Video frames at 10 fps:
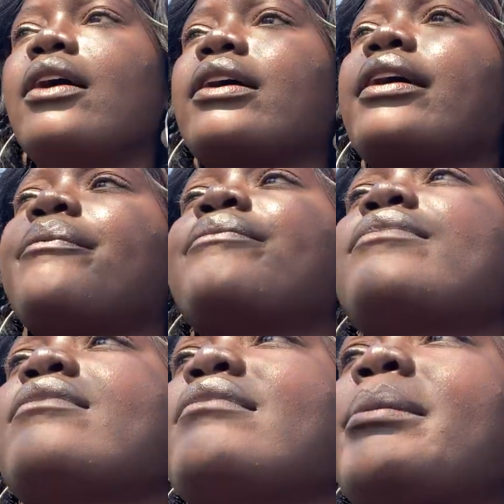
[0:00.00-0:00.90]
Okay,
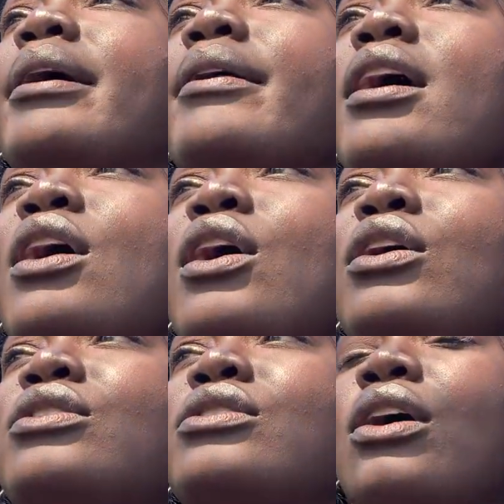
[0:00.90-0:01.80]
my
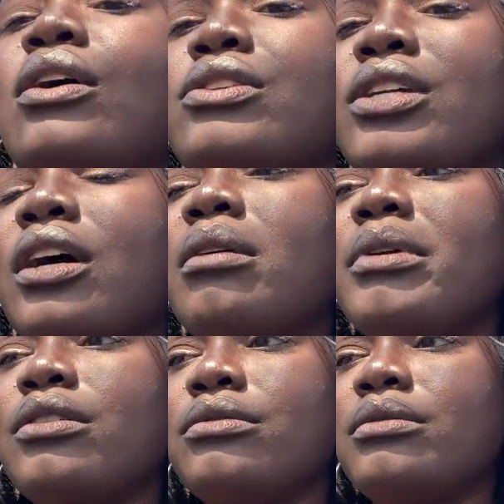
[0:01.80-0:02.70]
bad. So she called
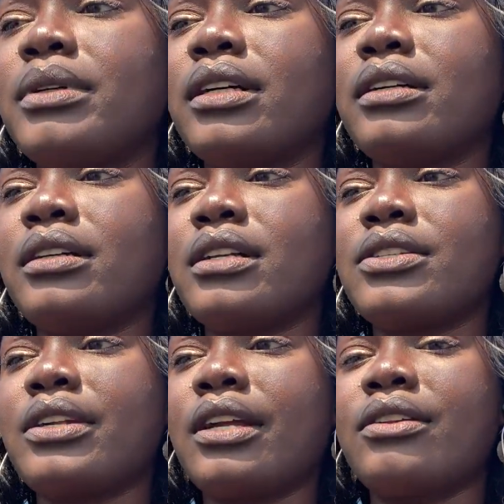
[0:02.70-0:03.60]
me an Uber because
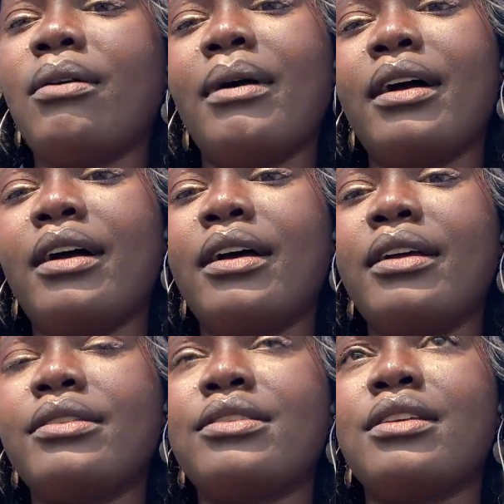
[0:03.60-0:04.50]
she's like, you know
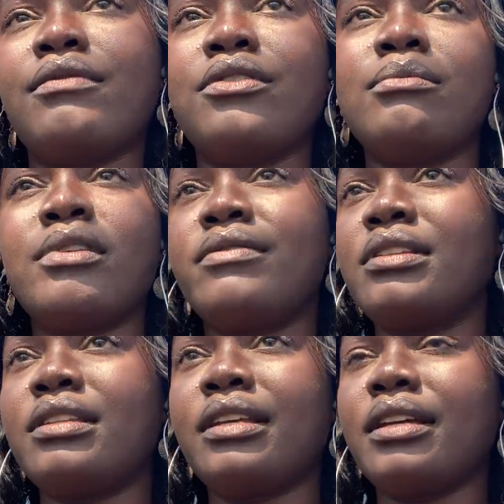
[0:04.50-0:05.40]
what? Si venir me
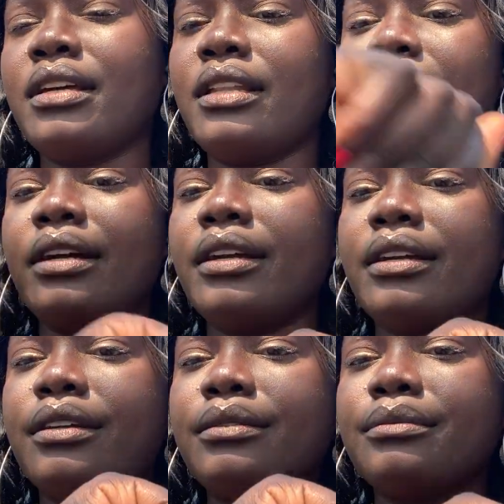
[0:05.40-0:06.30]
visiter,
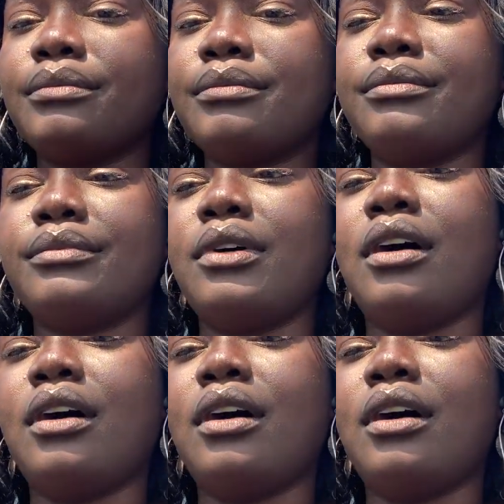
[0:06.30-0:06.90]
like,